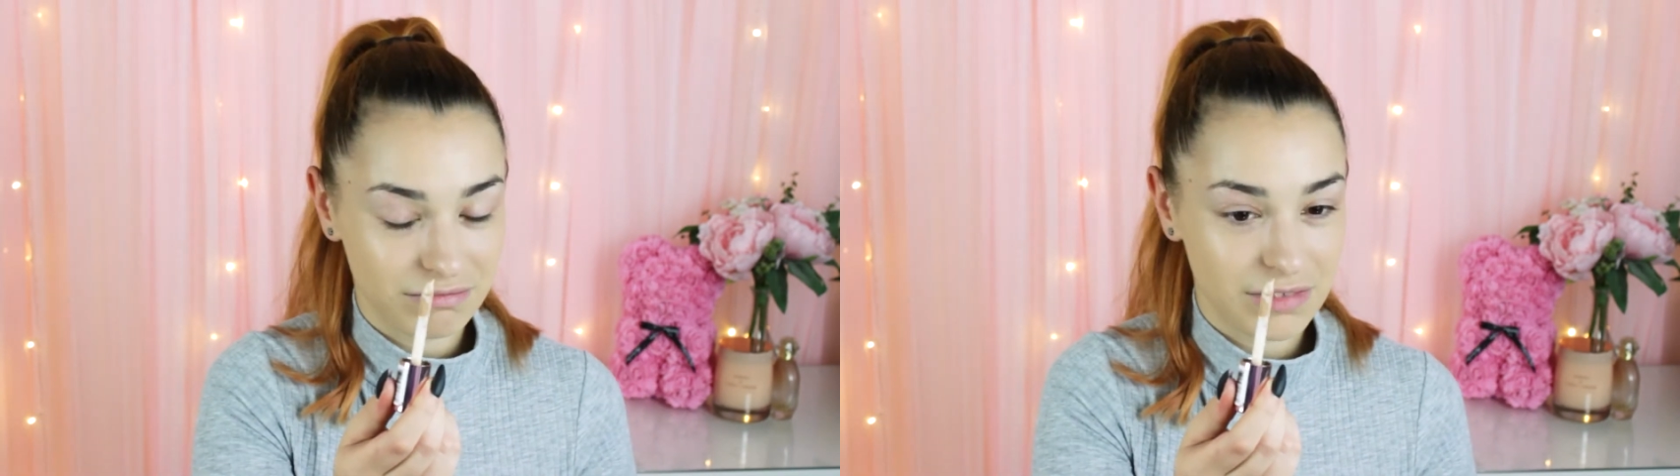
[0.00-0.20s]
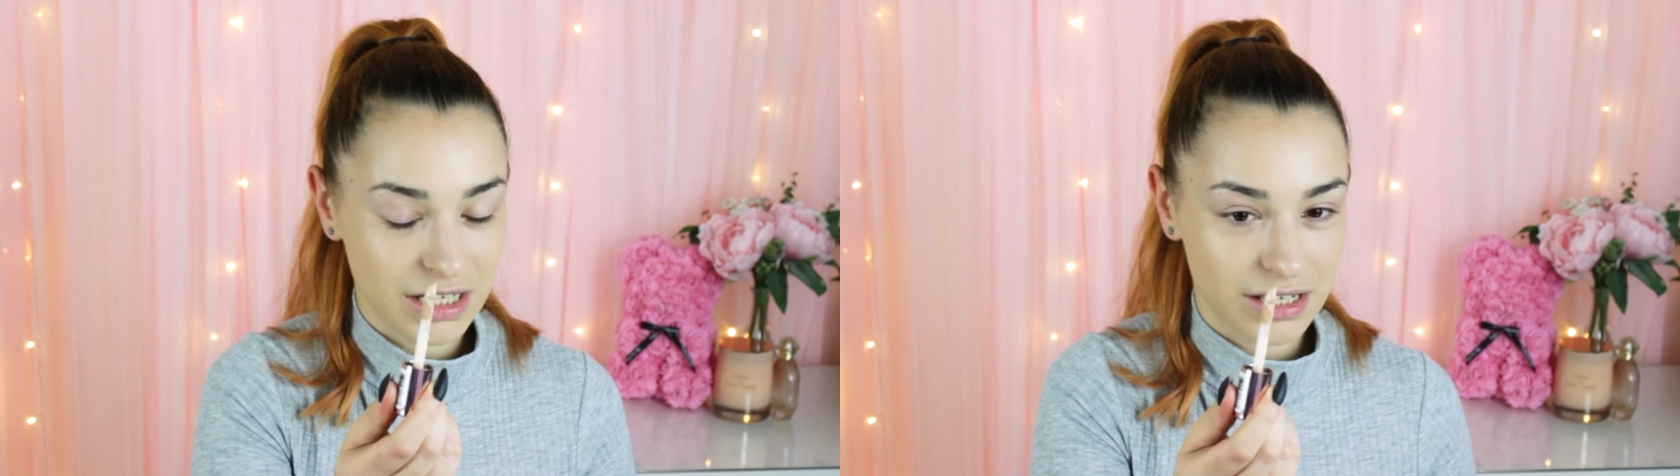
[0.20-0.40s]

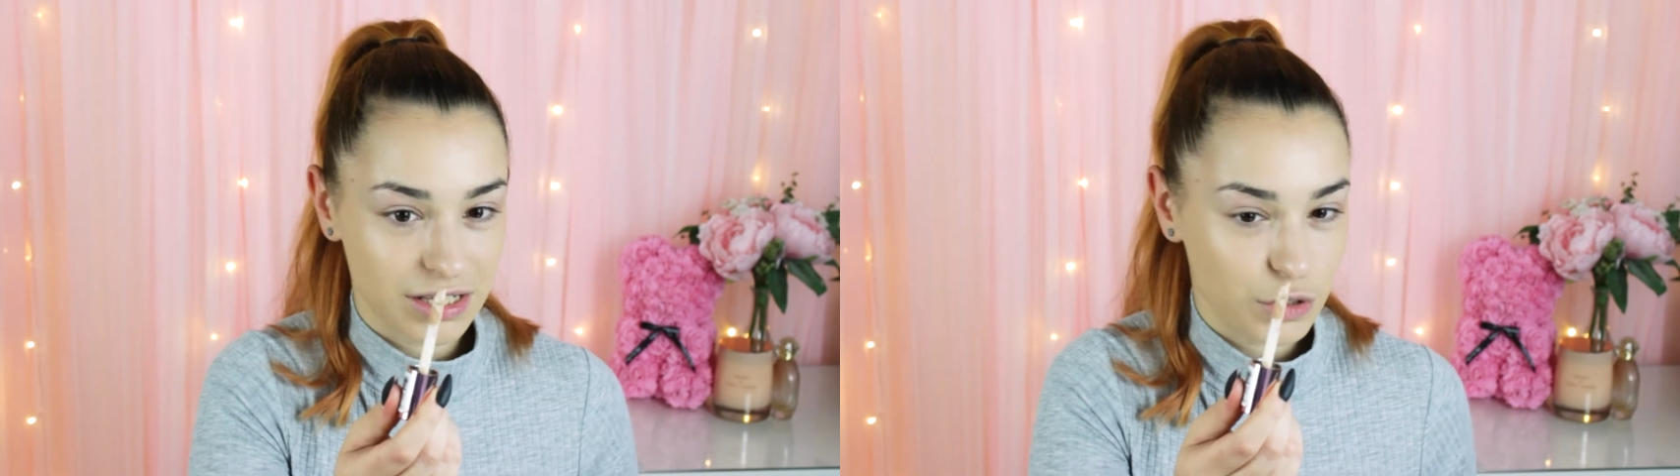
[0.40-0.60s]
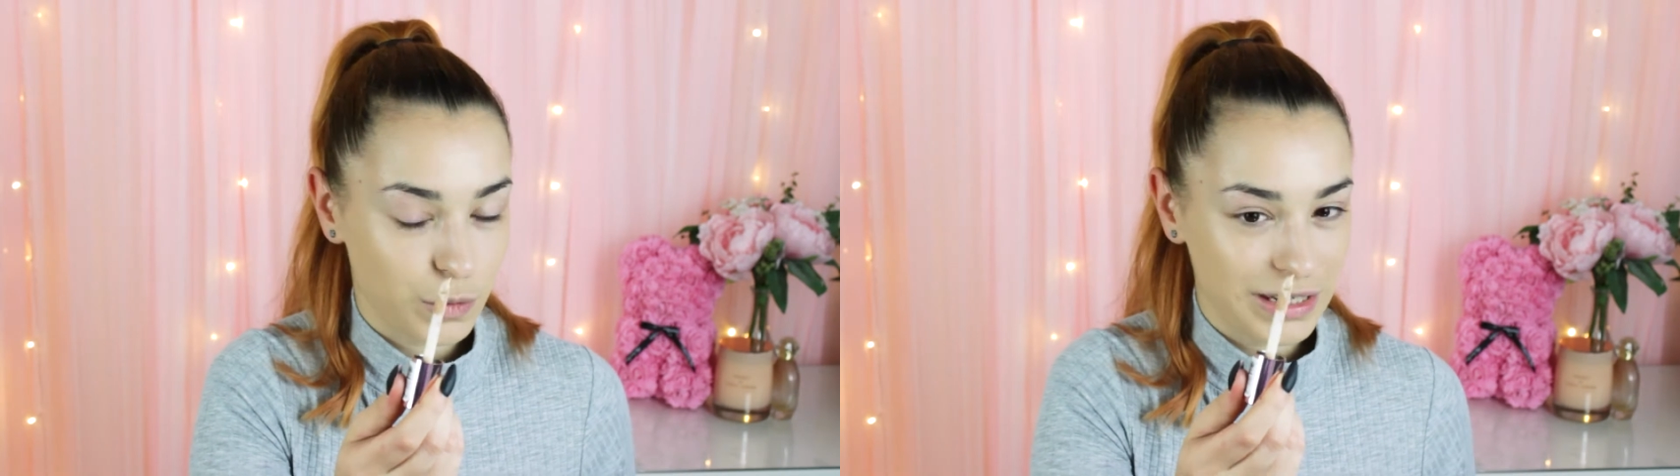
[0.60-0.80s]

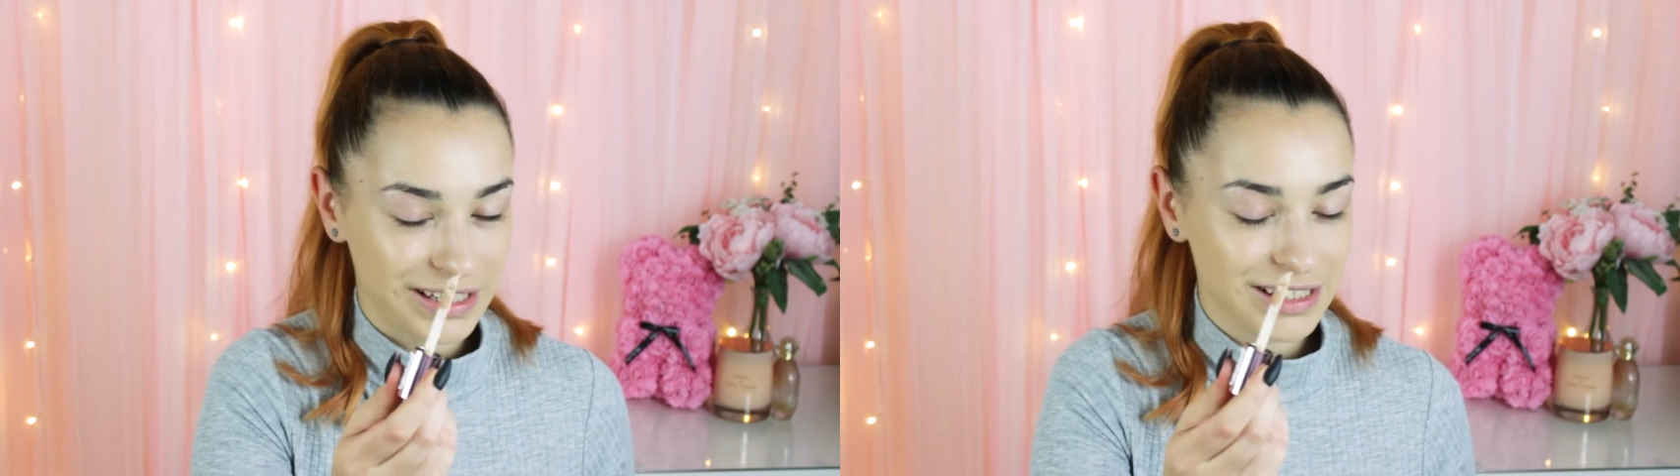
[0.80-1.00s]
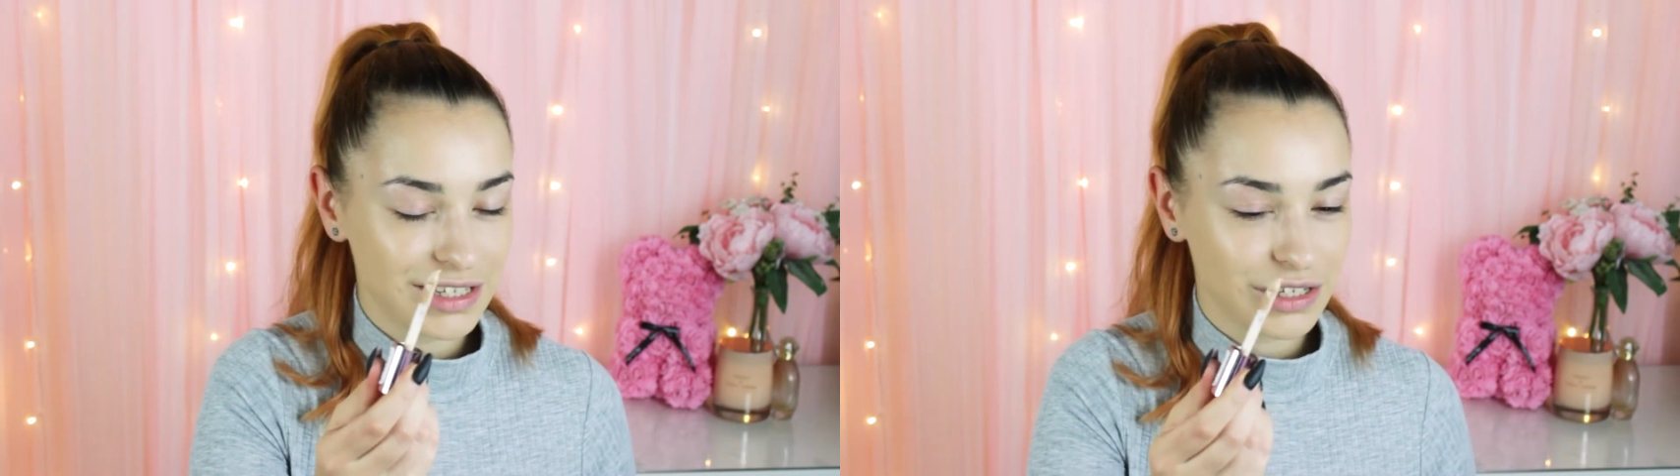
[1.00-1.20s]
decent
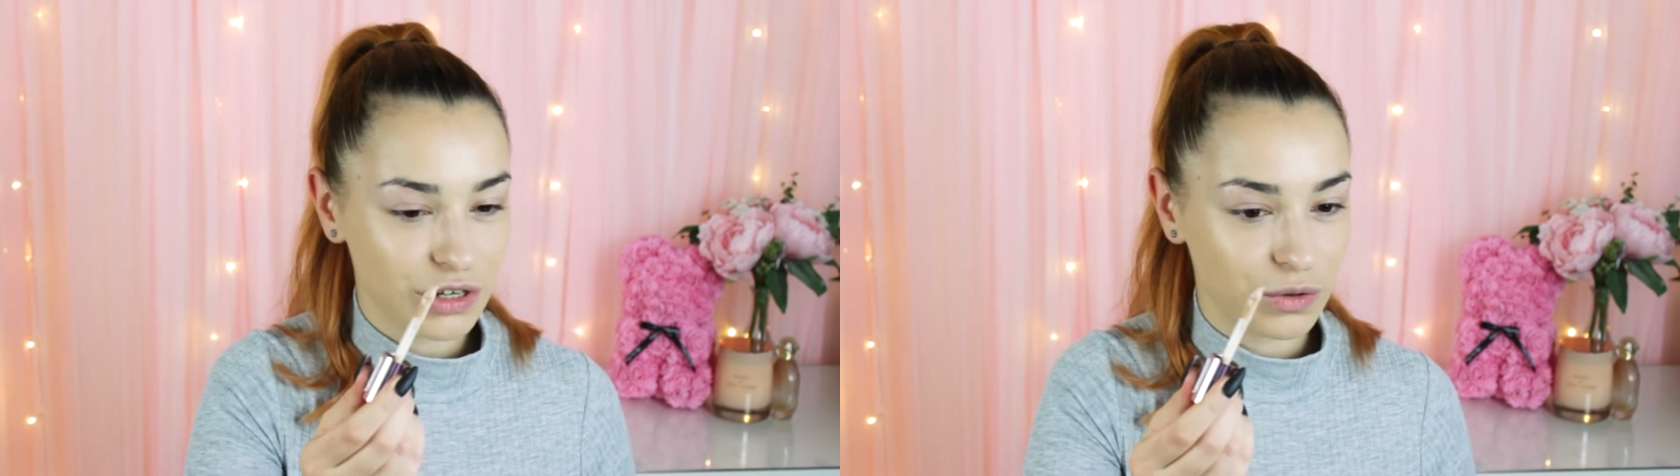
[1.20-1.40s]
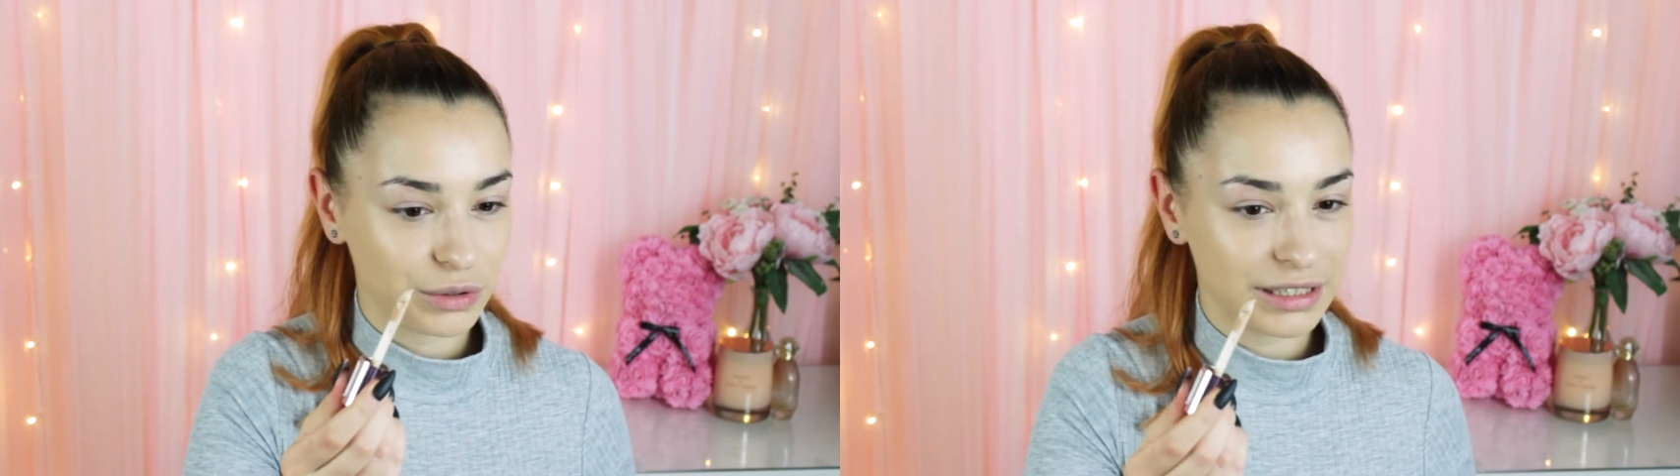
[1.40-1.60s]
squeeze,
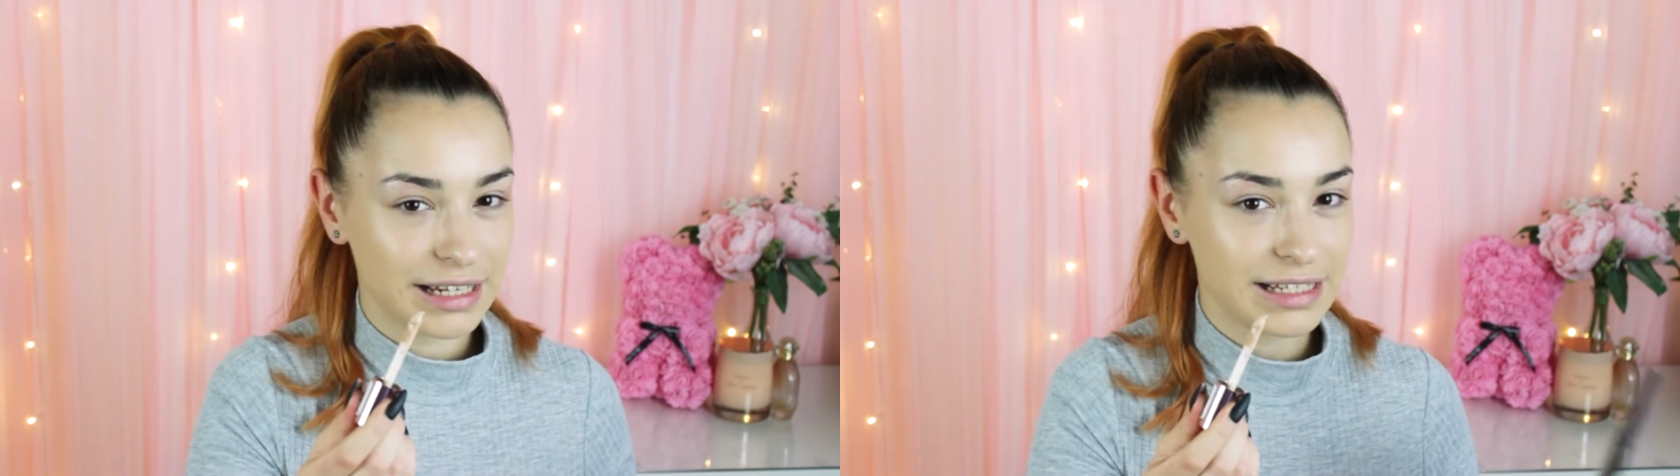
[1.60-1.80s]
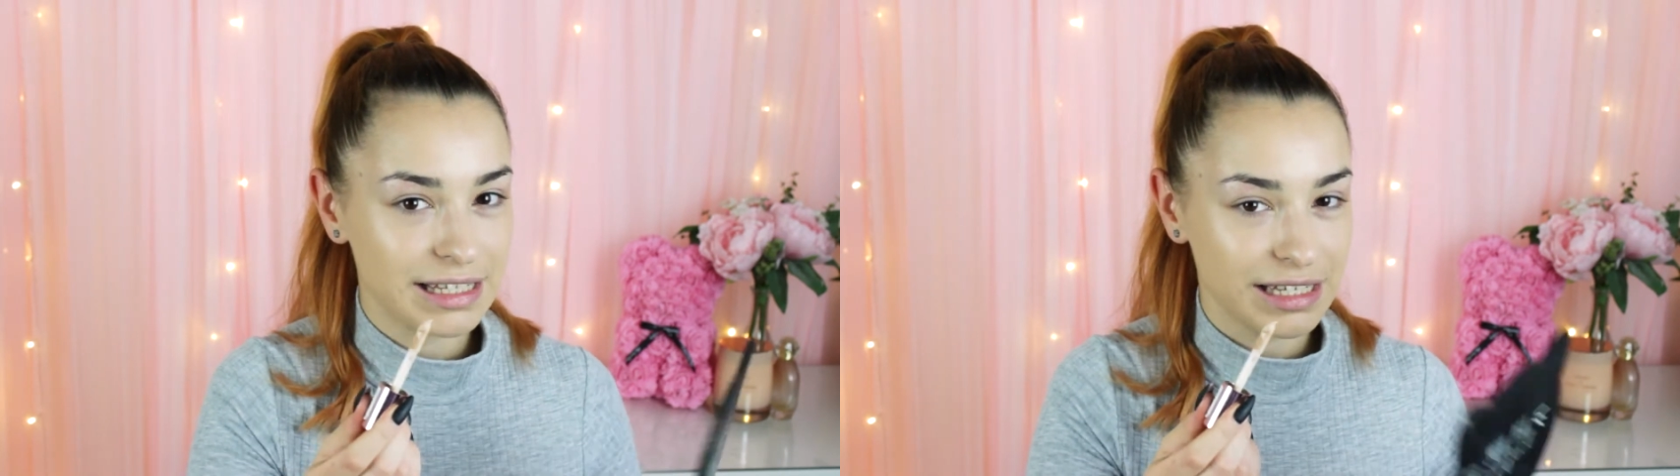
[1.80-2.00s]
so let's